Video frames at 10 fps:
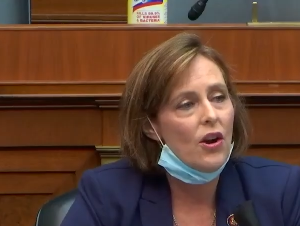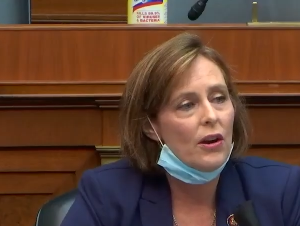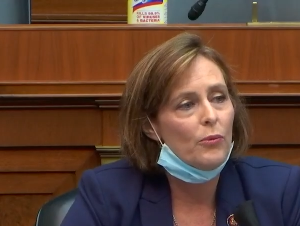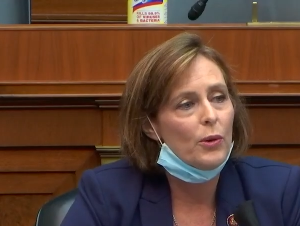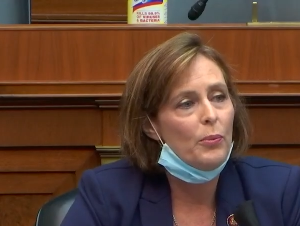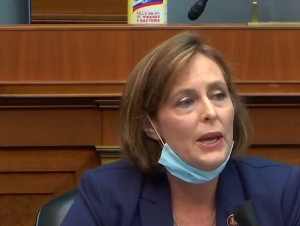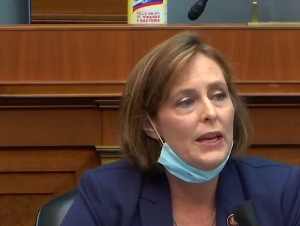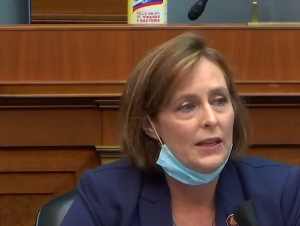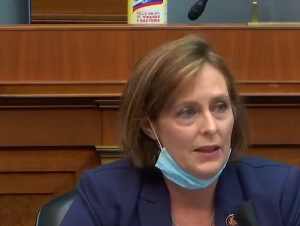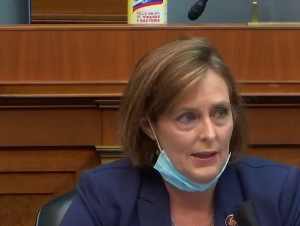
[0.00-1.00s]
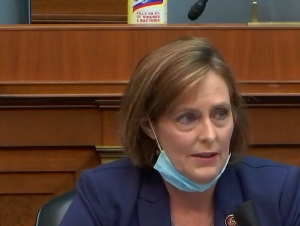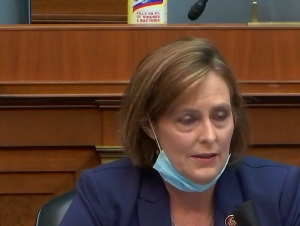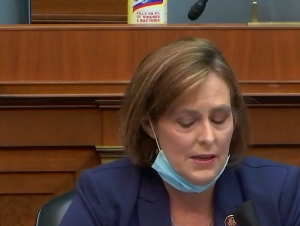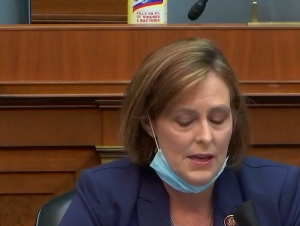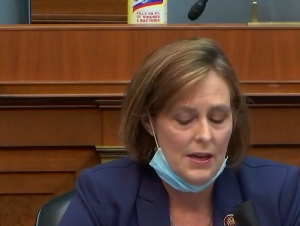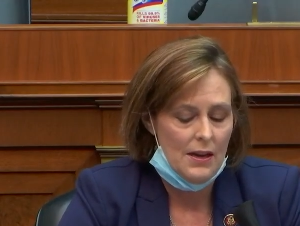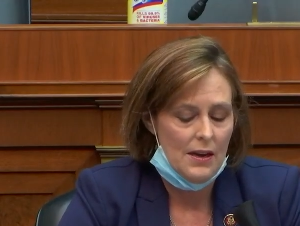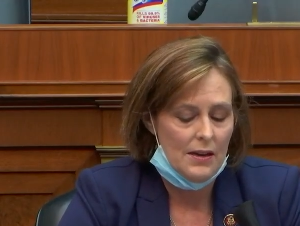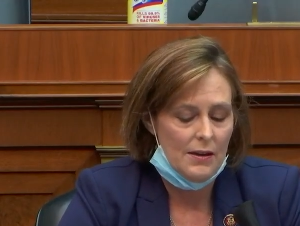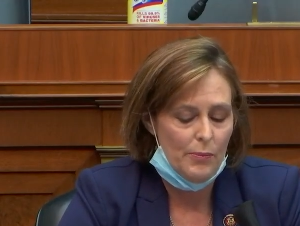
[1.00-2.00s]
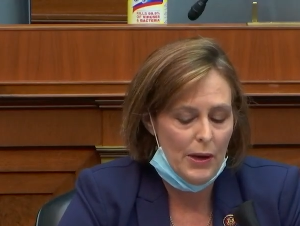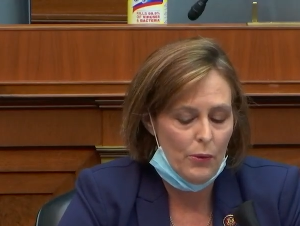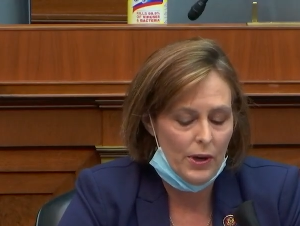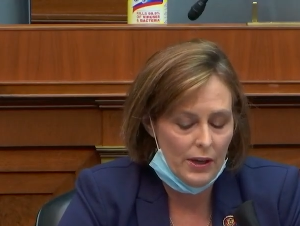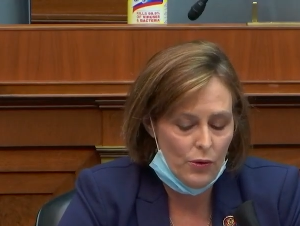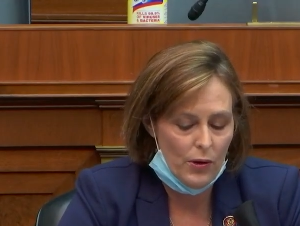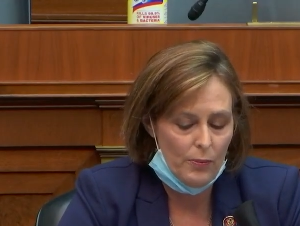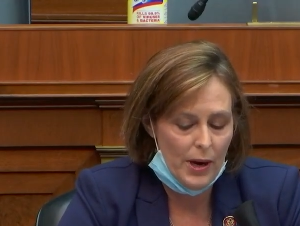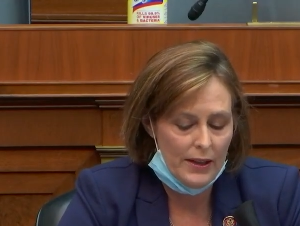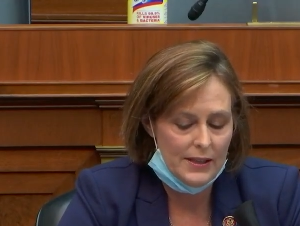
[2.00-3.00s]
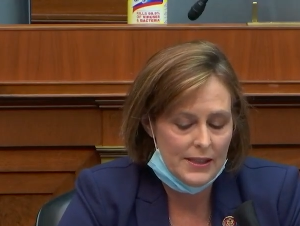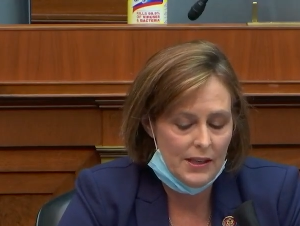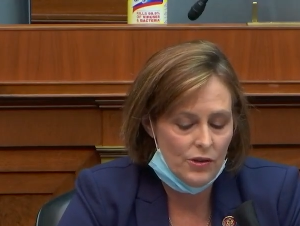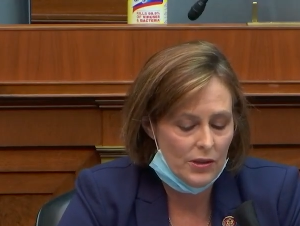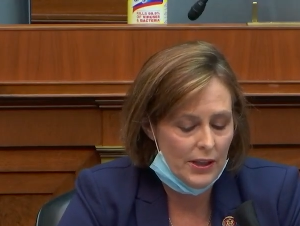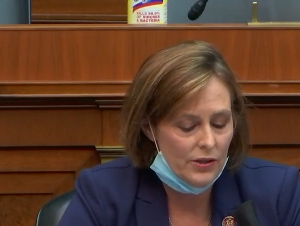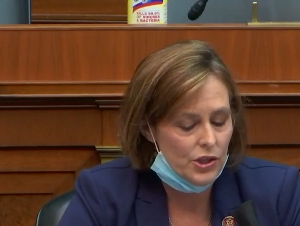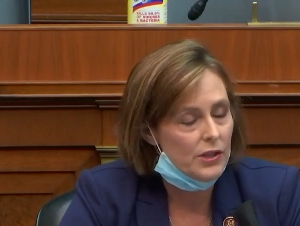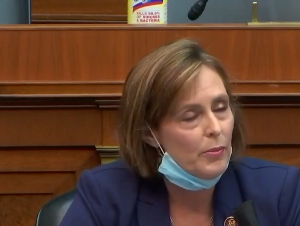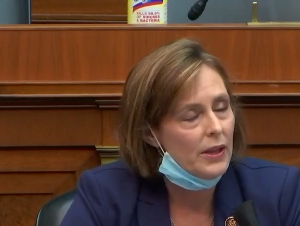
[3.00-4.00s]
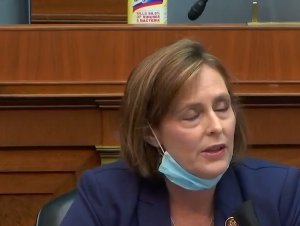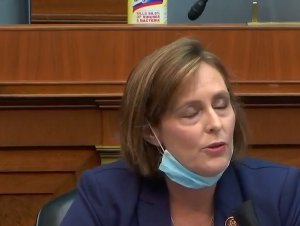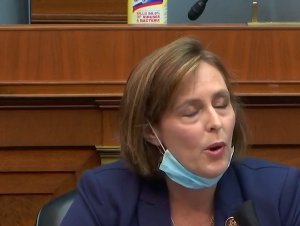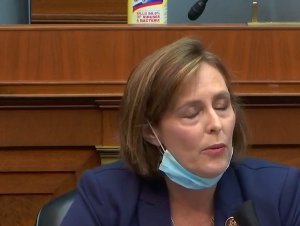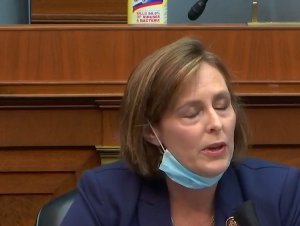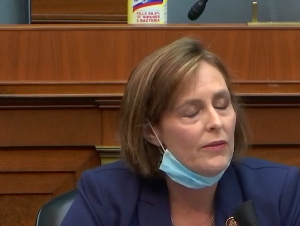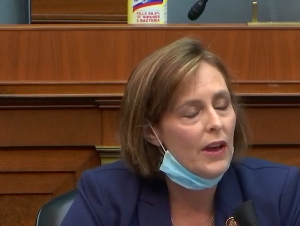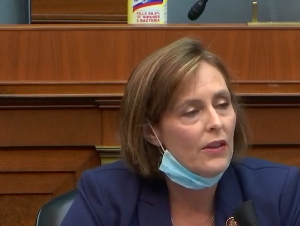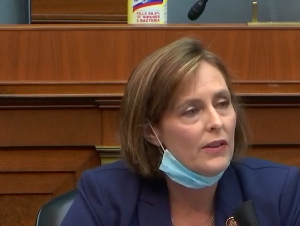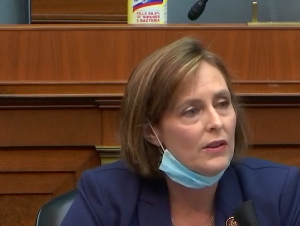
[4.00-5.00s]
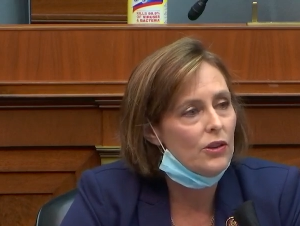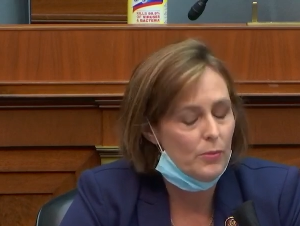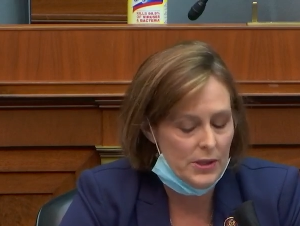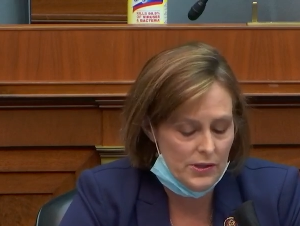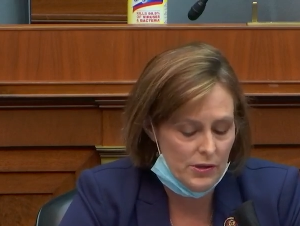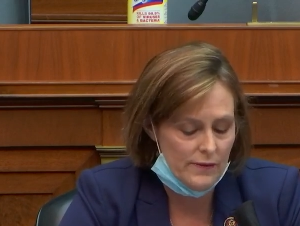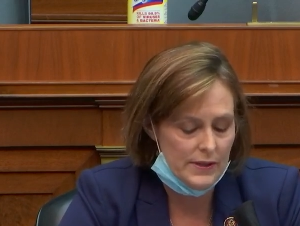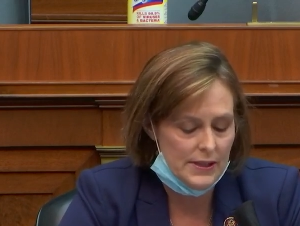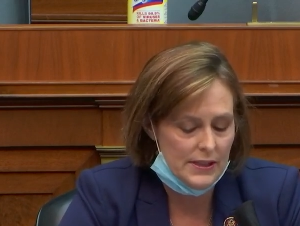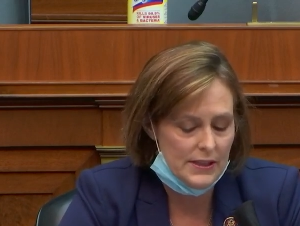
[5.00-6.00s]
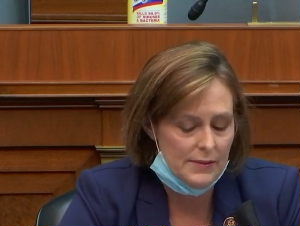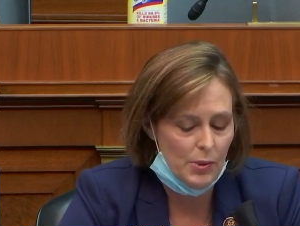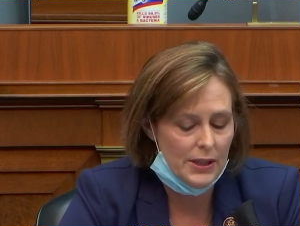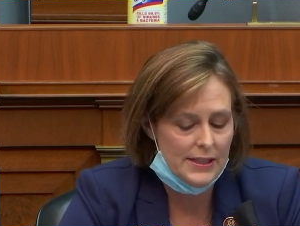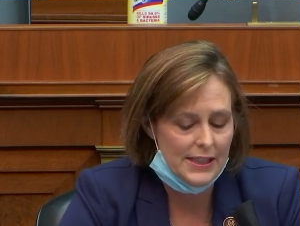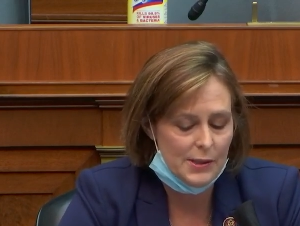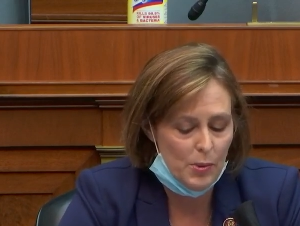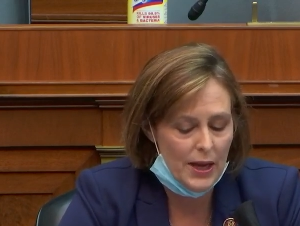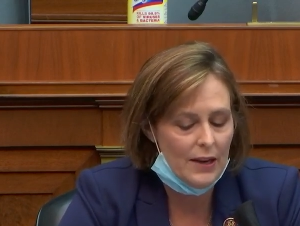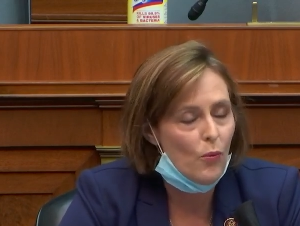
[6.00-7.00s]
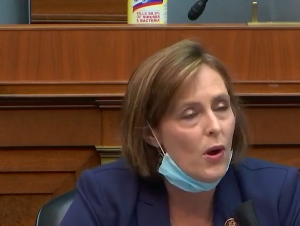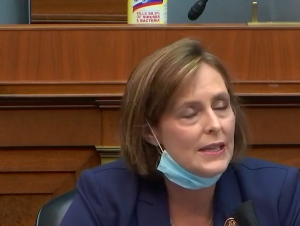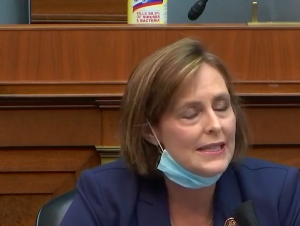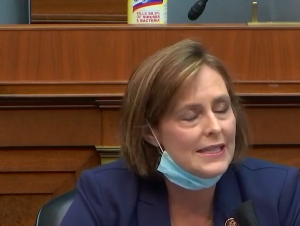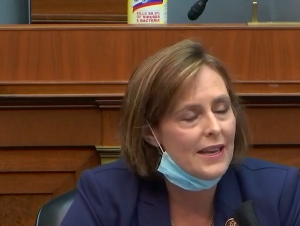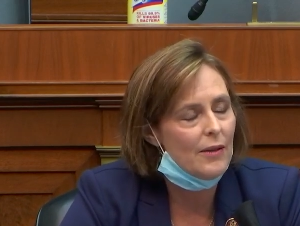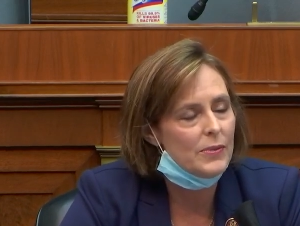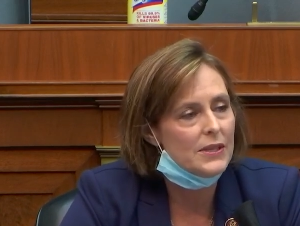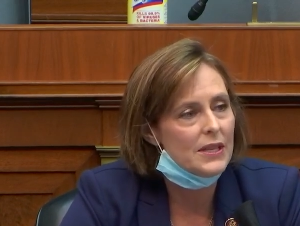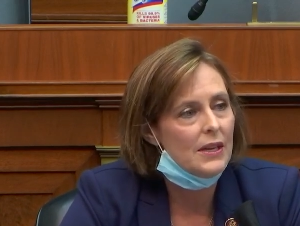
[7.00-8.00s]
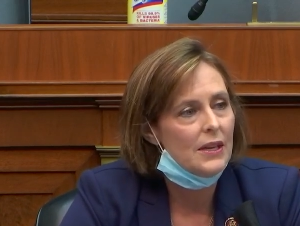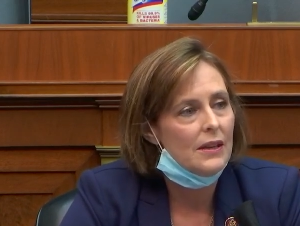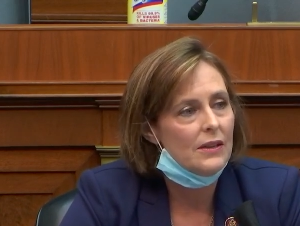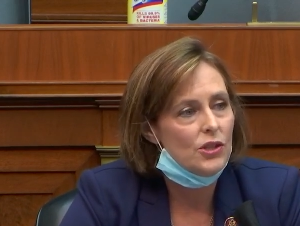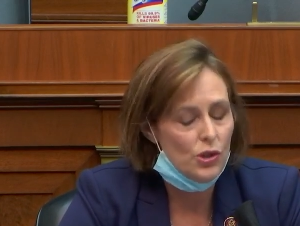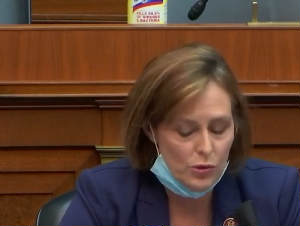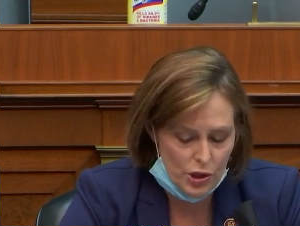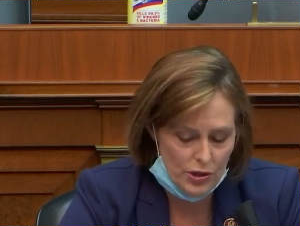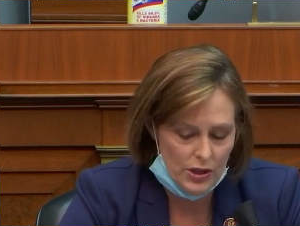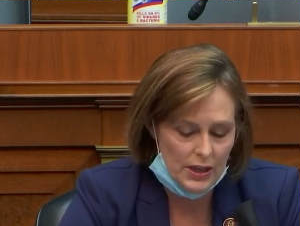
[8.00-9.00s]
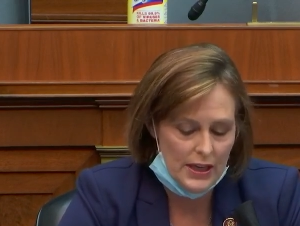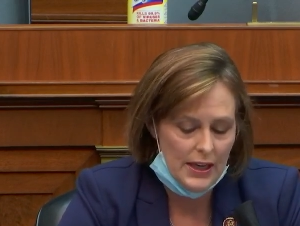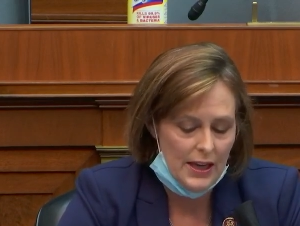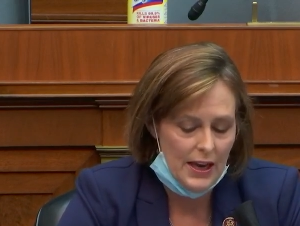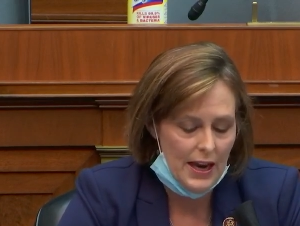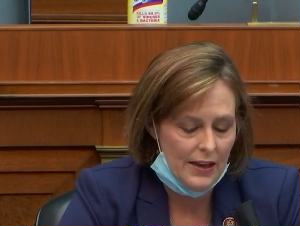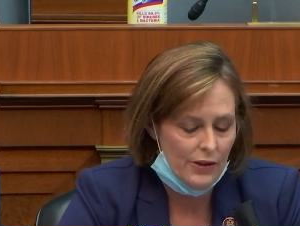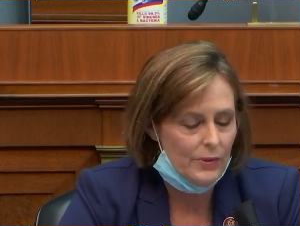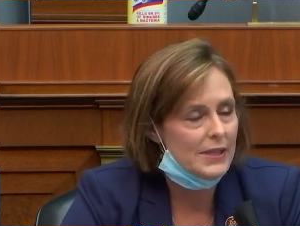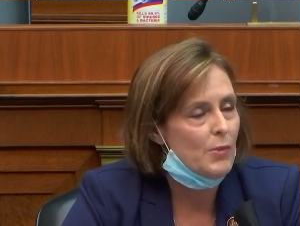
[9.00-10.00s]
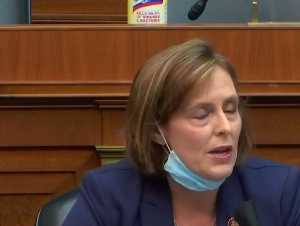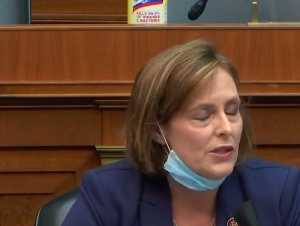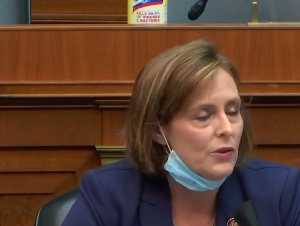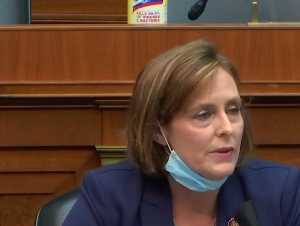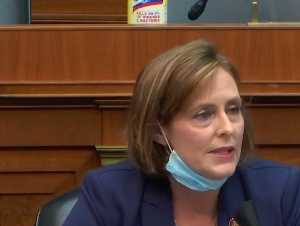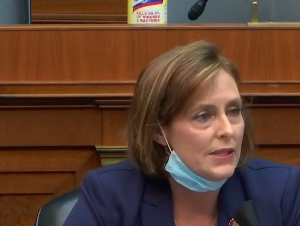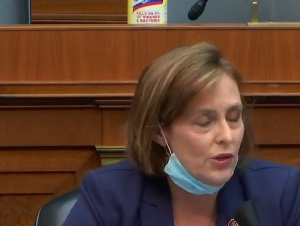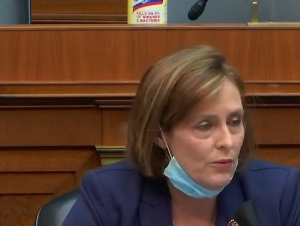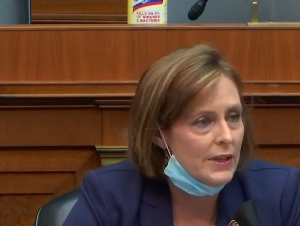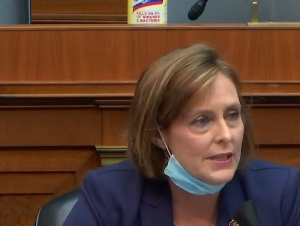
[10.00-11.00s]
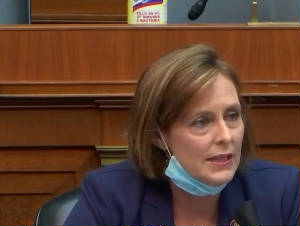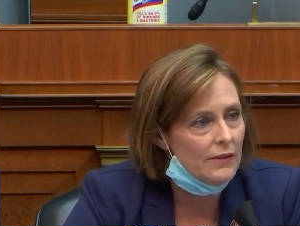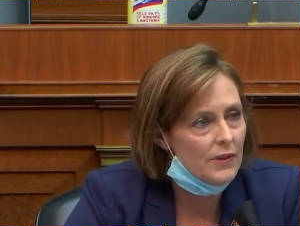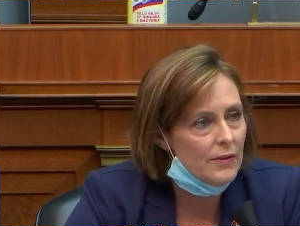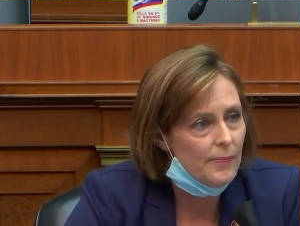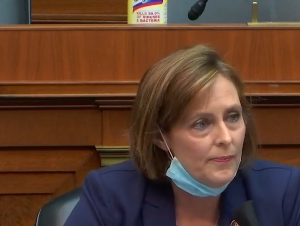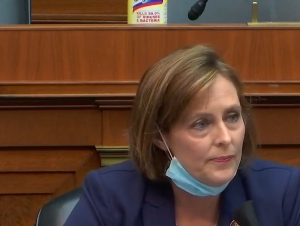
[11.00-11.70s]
alarm repeatedly, but were ignored by the senior leadership at the Department of Health and Human Services. Please explain what steps that you took and the response you received.